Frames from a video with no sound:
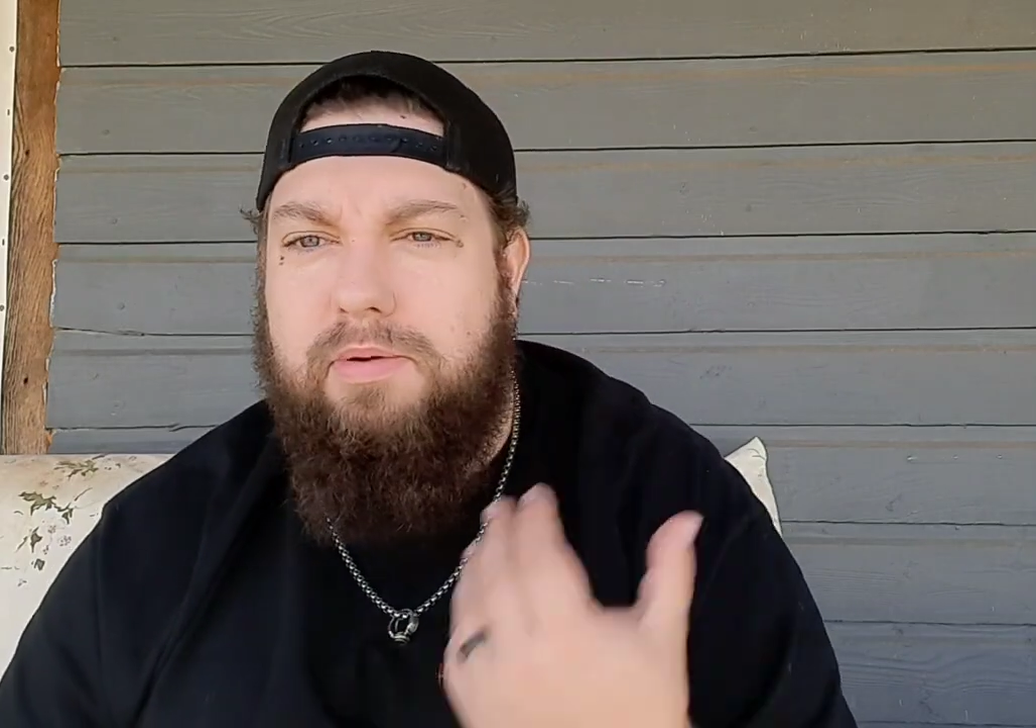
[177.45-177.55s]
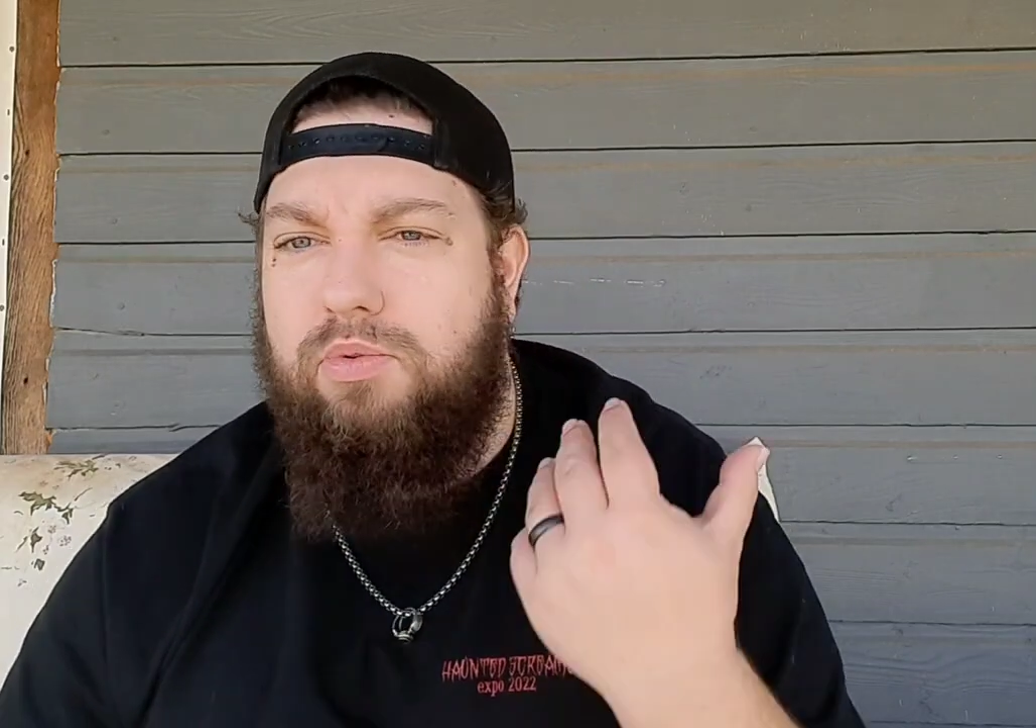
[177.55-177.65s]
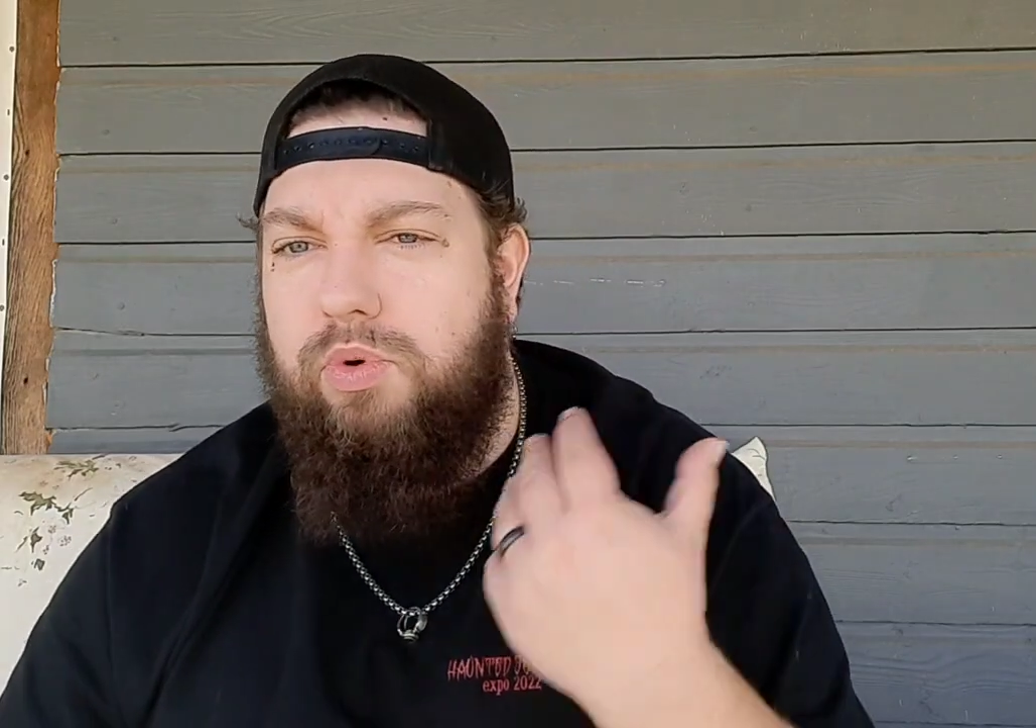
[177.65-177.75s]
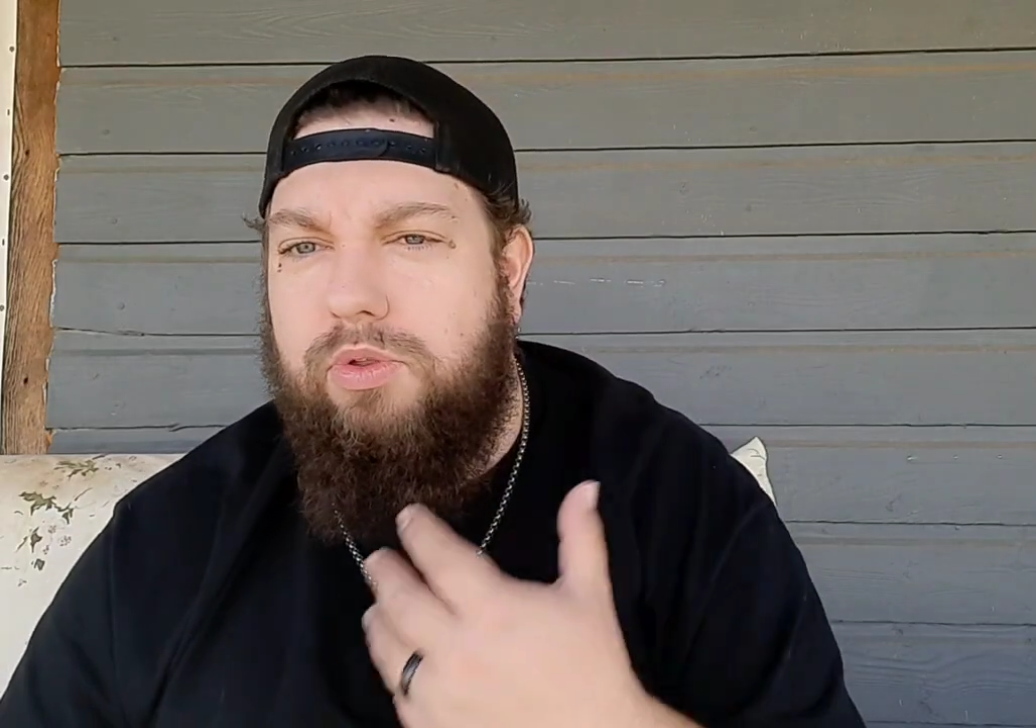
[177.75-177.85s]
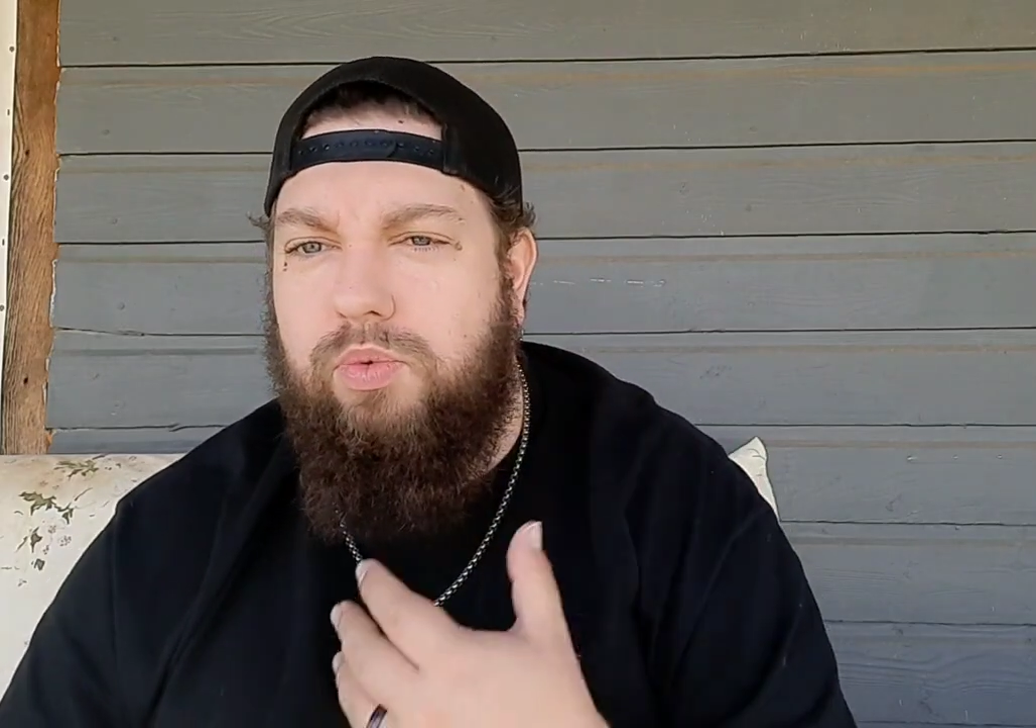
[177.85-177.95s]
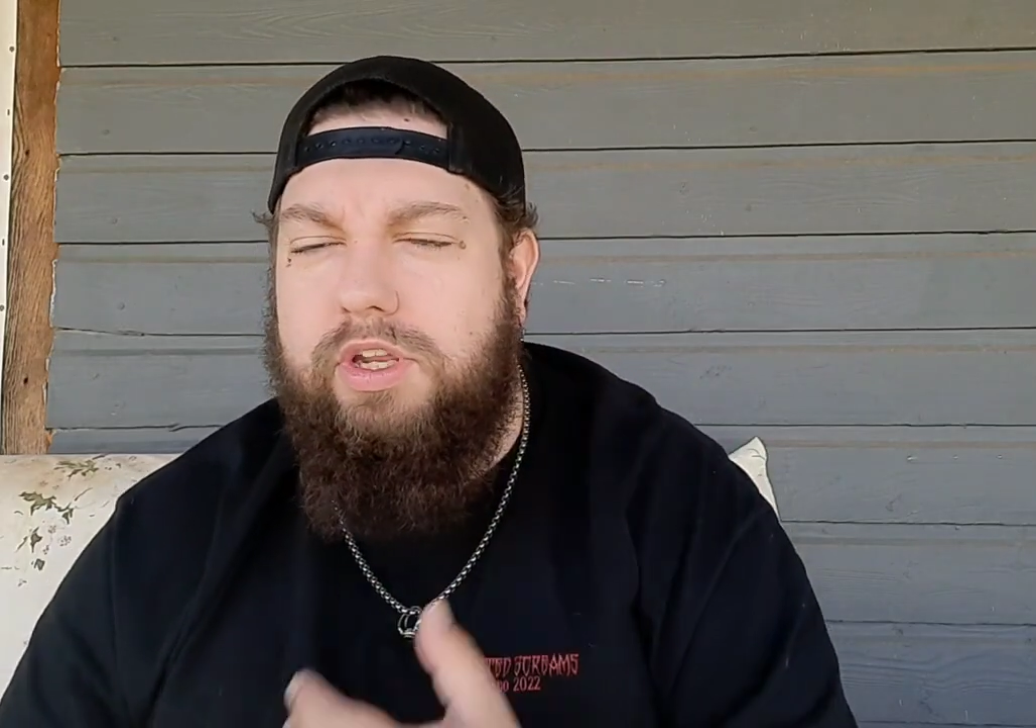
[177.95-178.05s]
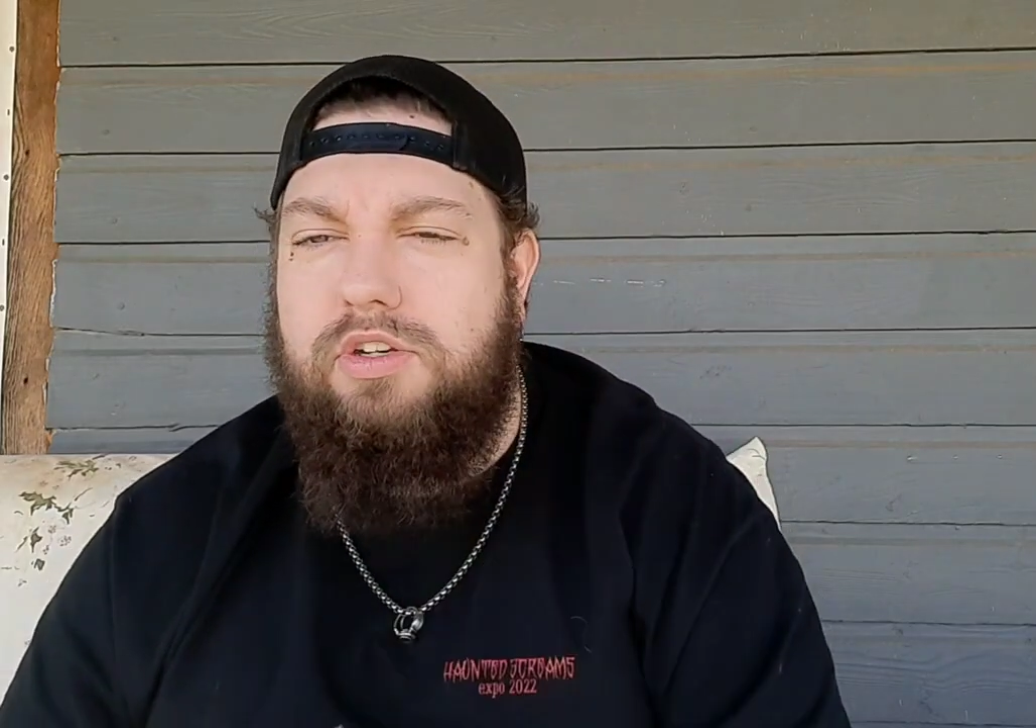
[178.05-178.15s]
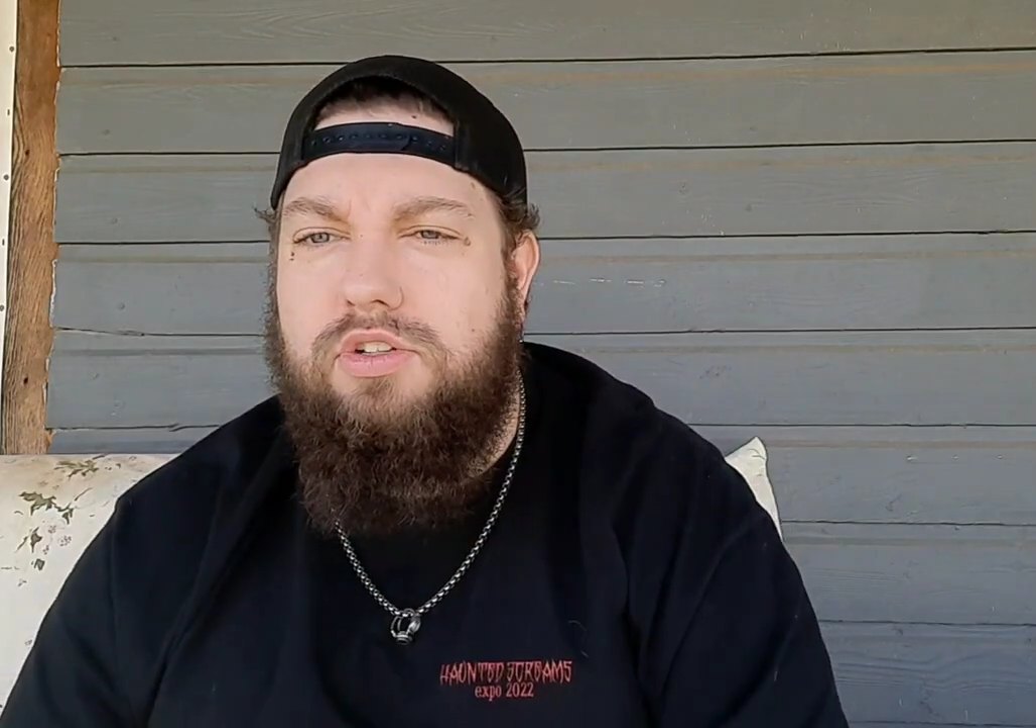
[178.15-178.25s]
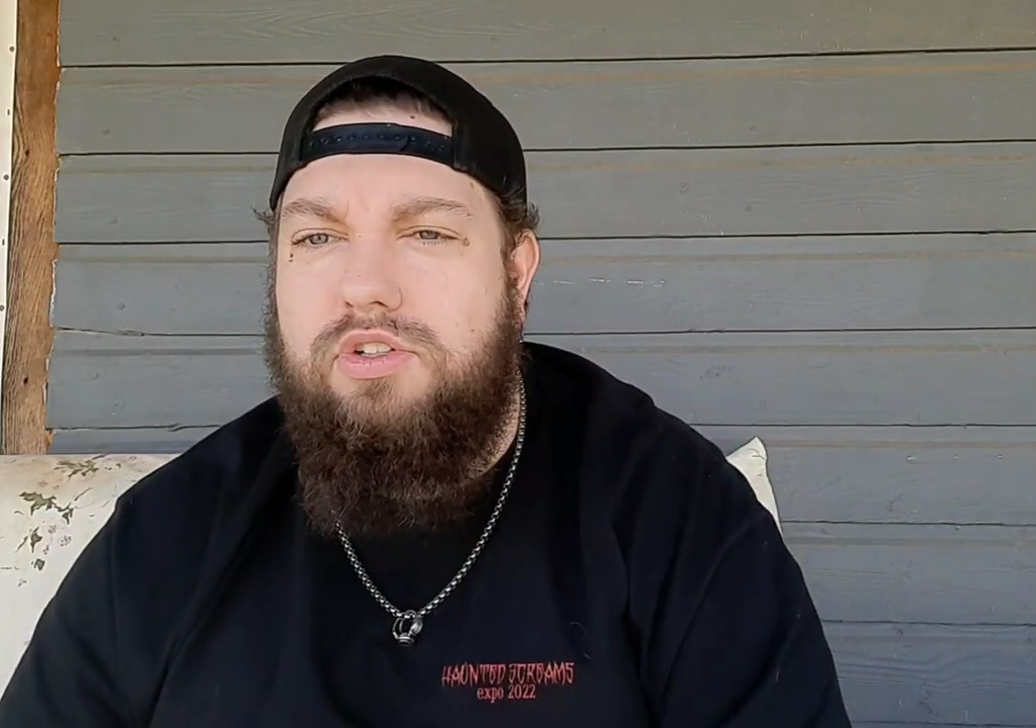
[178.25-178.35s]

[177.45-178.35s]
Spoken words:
people with weak